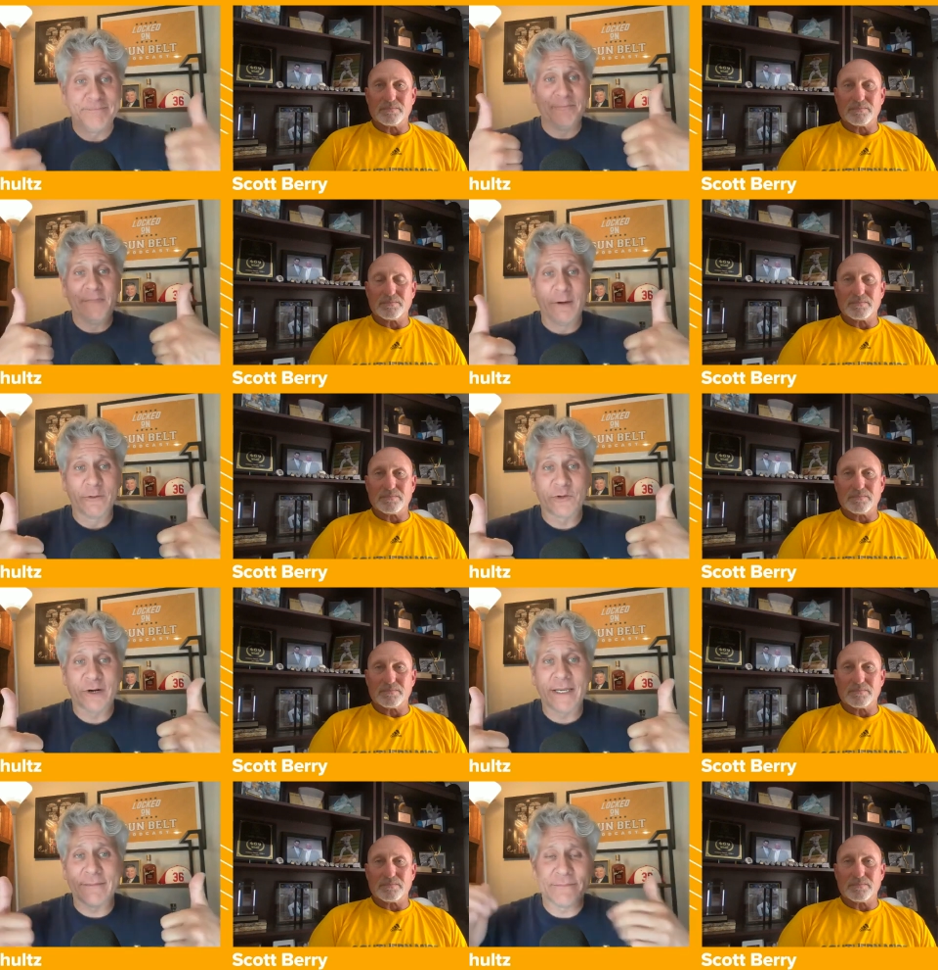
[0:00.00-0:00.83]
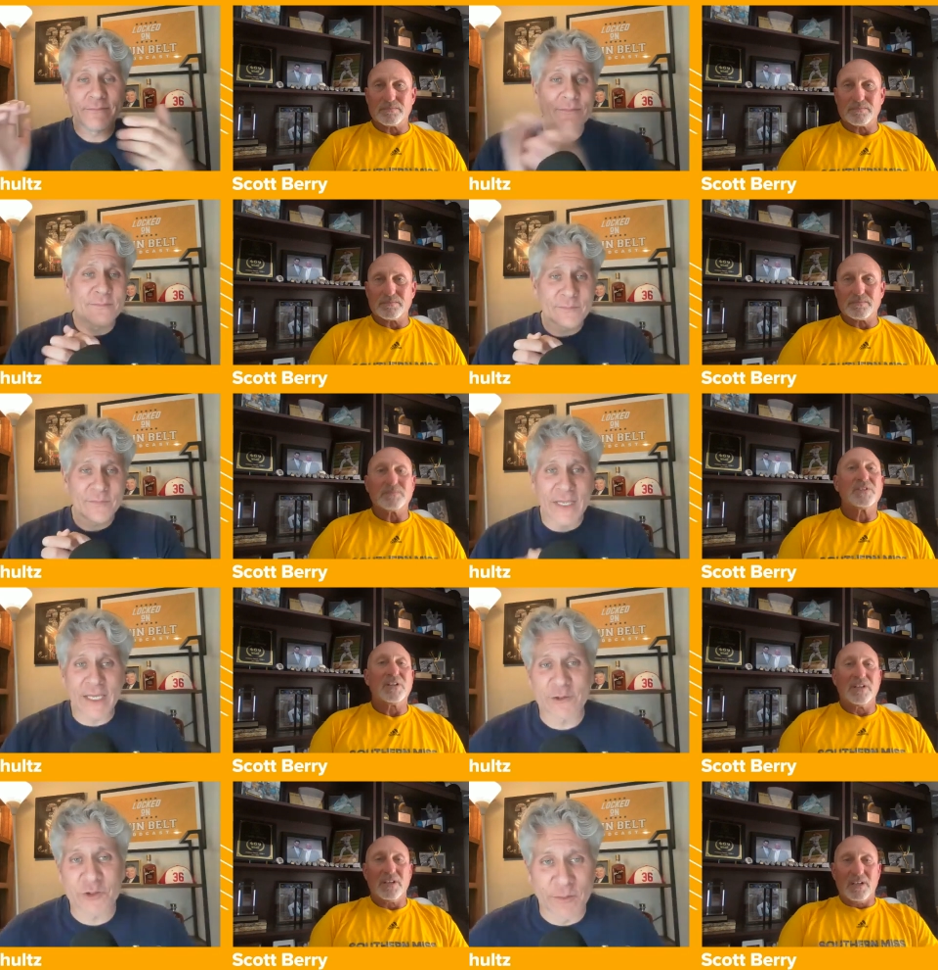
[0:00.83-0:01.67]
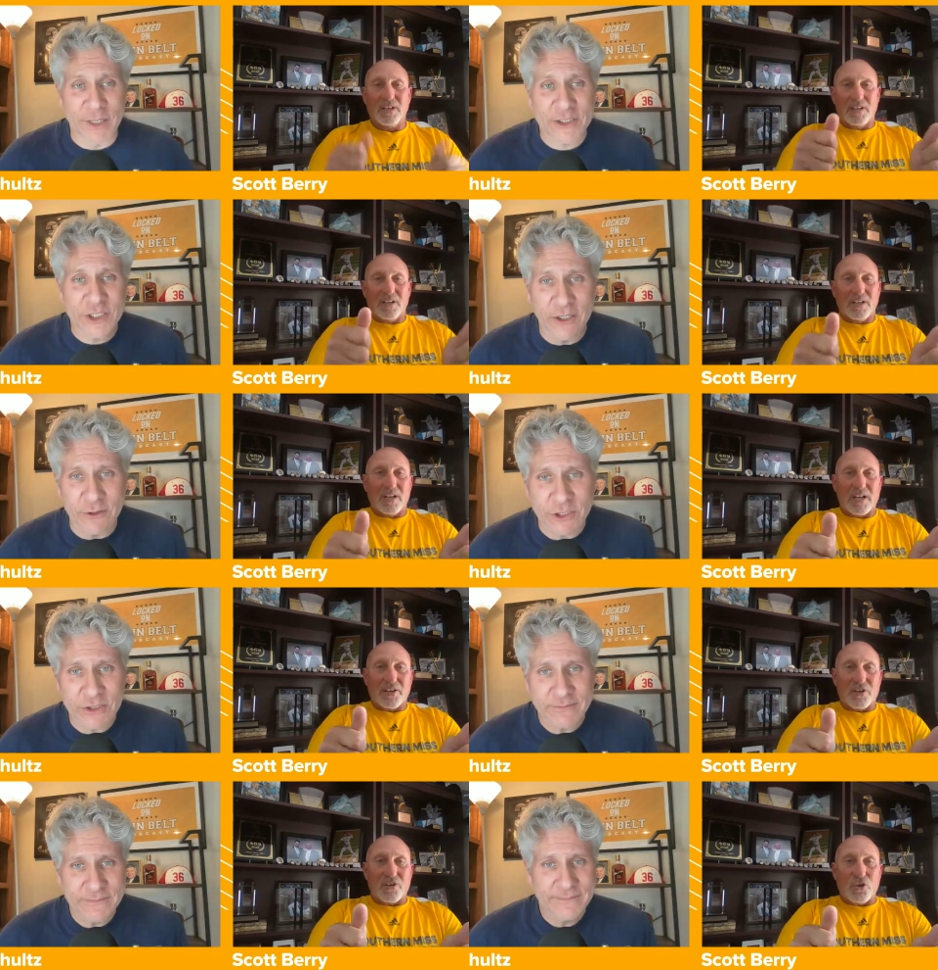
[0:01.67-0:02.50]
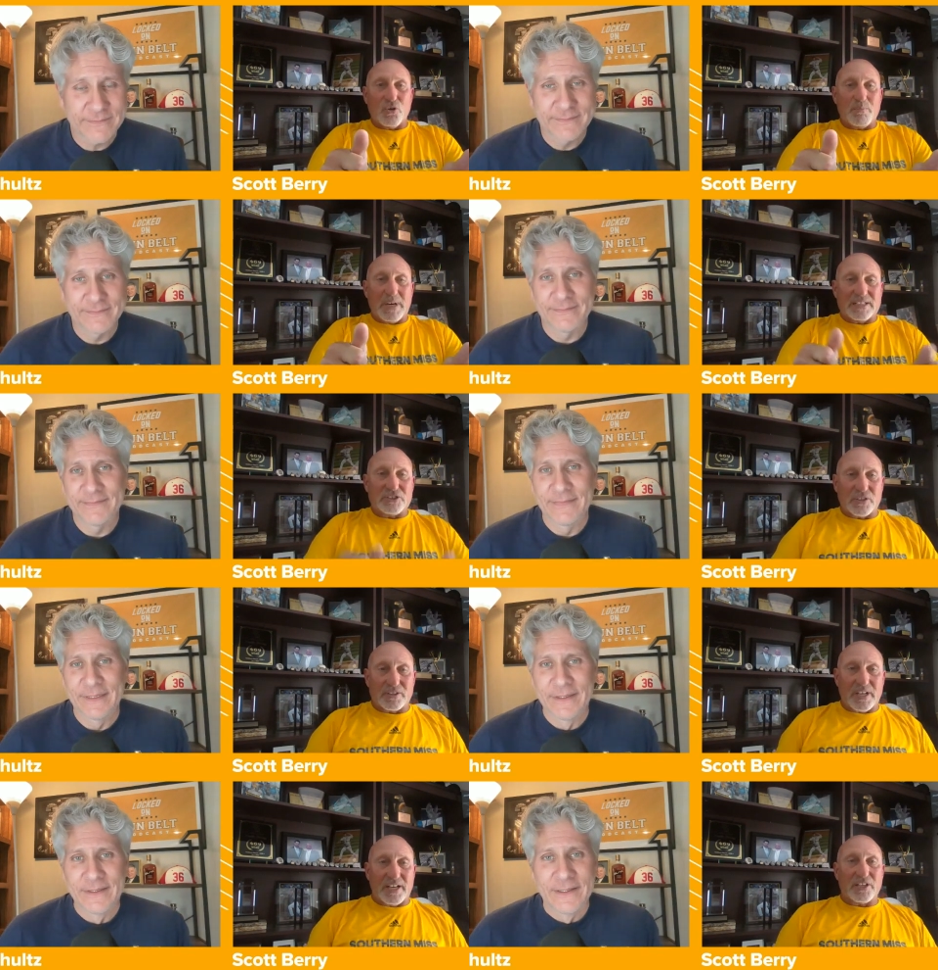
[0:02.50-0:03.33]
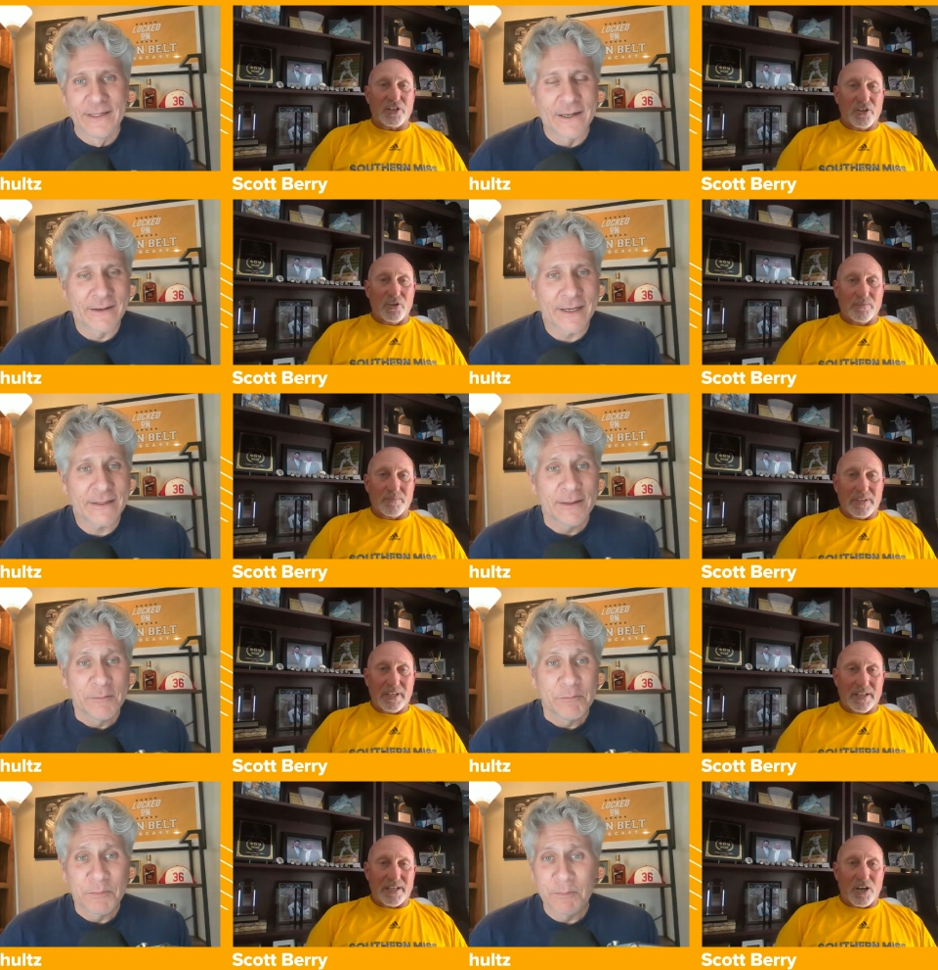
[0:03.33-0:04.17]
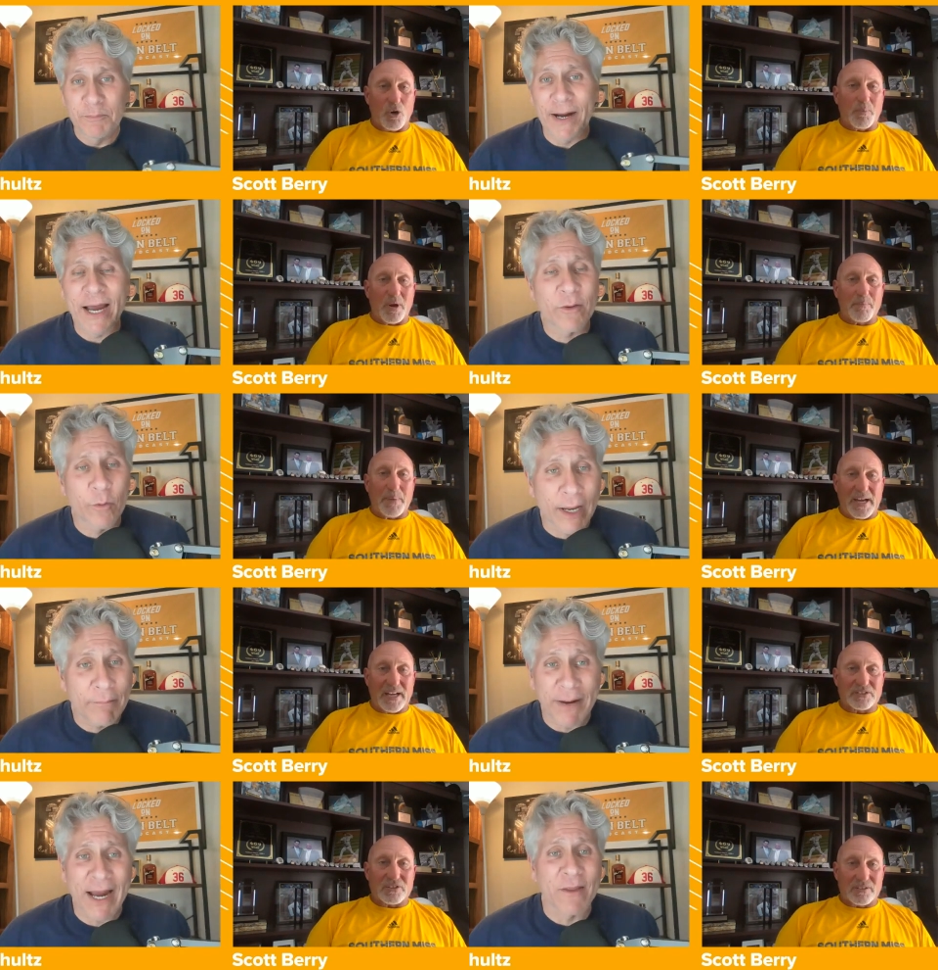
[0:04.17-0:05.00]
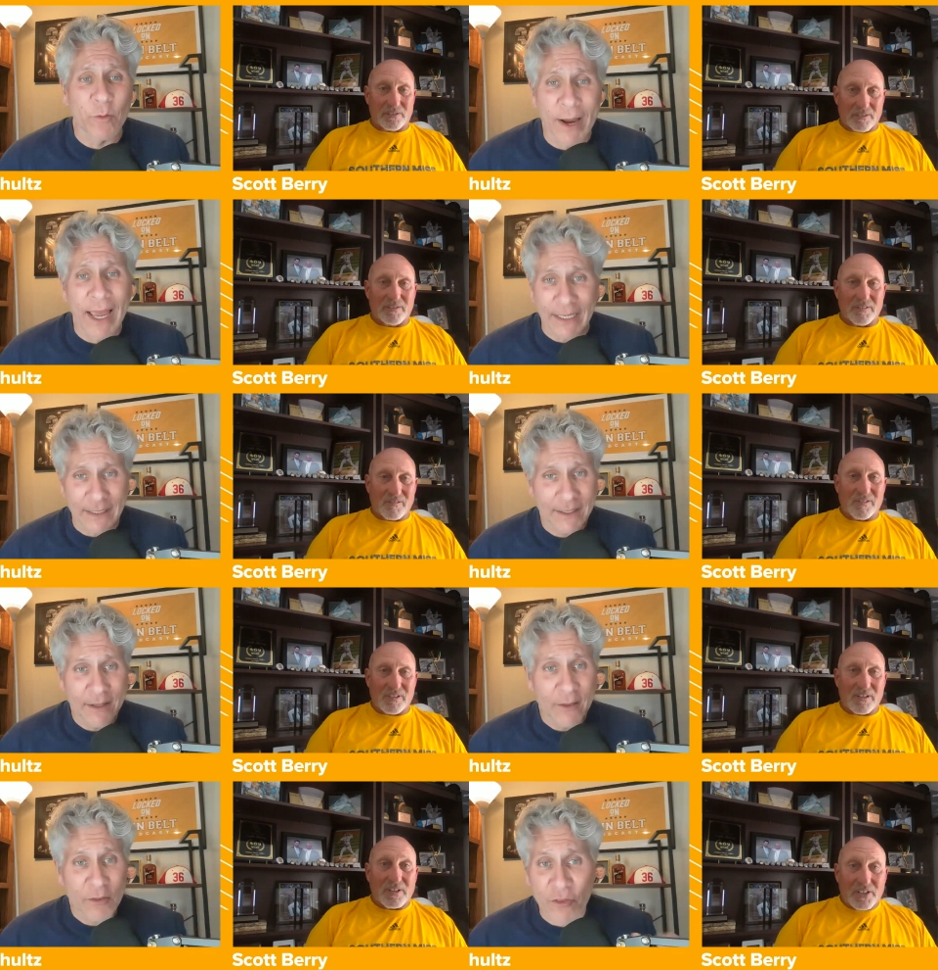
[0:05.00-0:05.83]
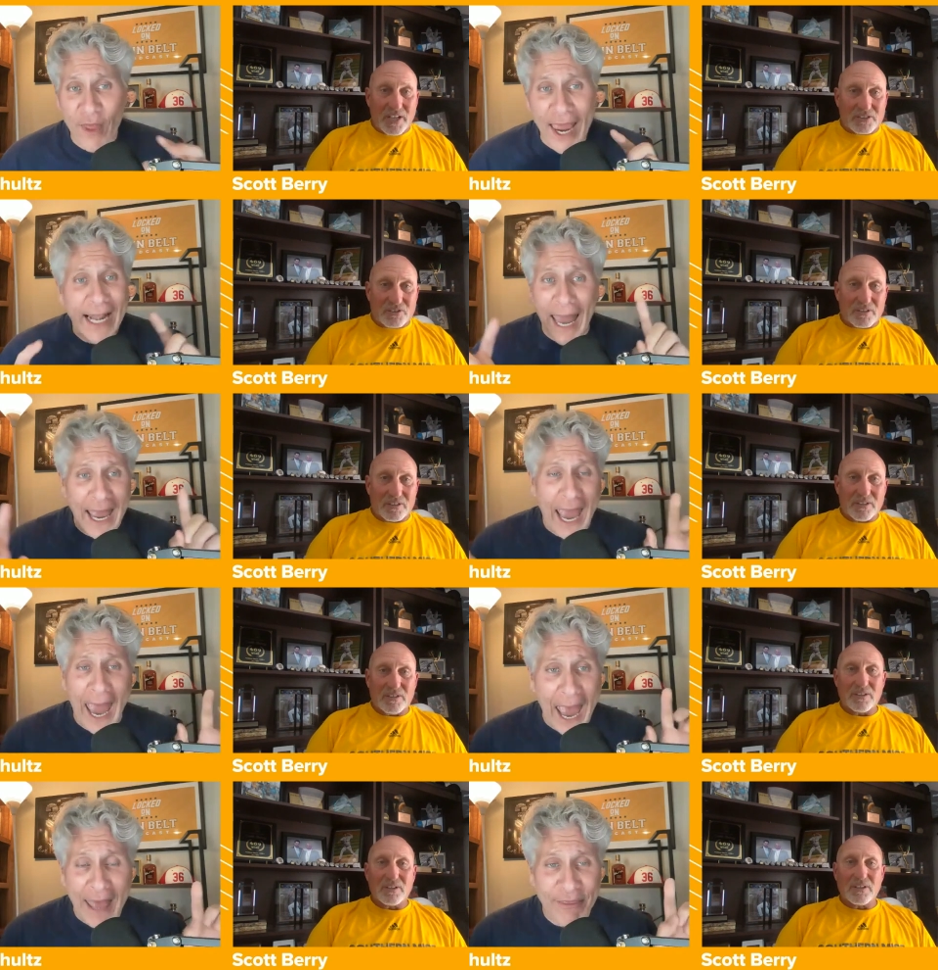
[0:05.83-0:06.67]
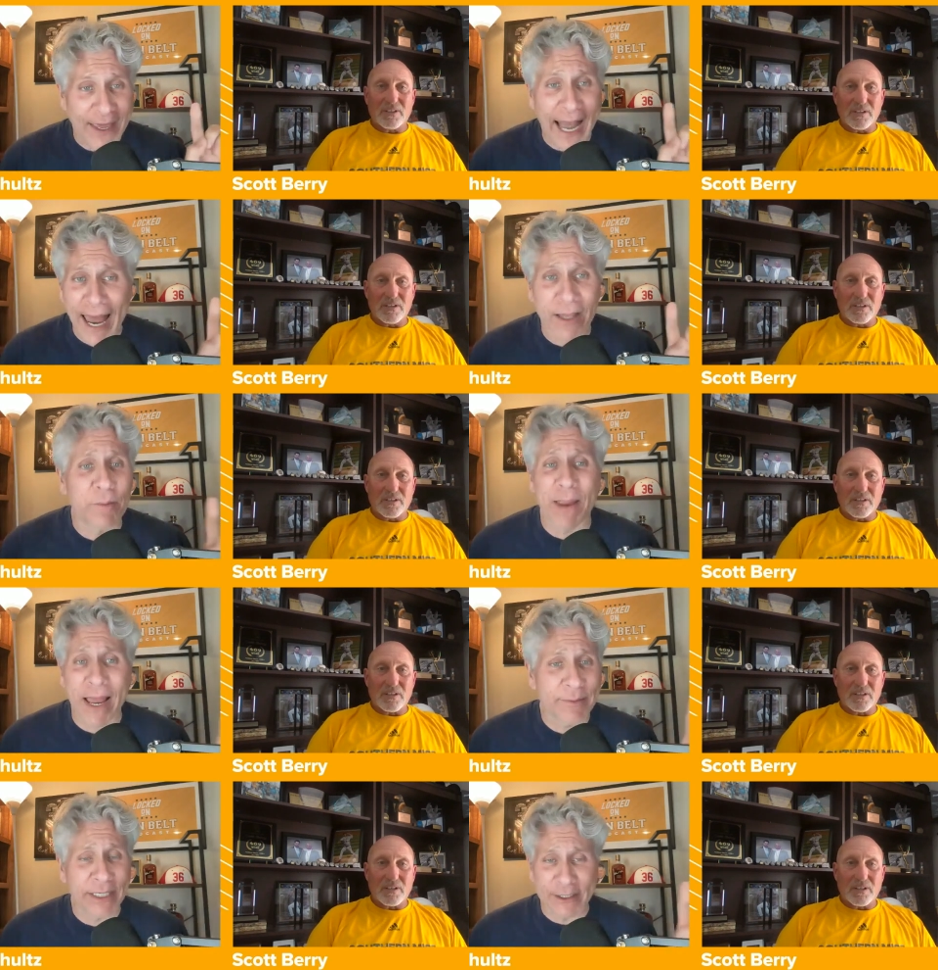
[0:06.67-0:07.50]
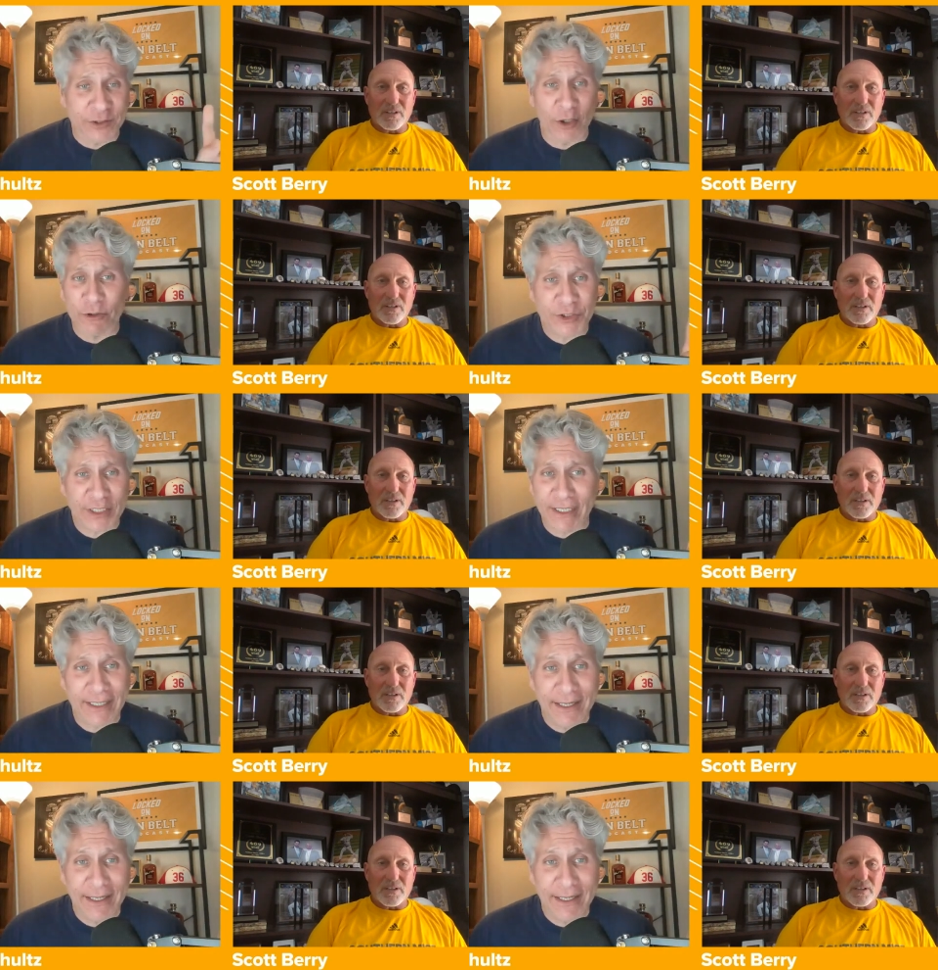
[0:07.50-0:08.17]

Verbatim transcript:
Speaker 1: That was great. Thank you so much, Coach.
Speaker 2: You betcha. Thank you. Right. And I hope by the way, by the
Speaker 1: way, that yes, that Alabama is hosting.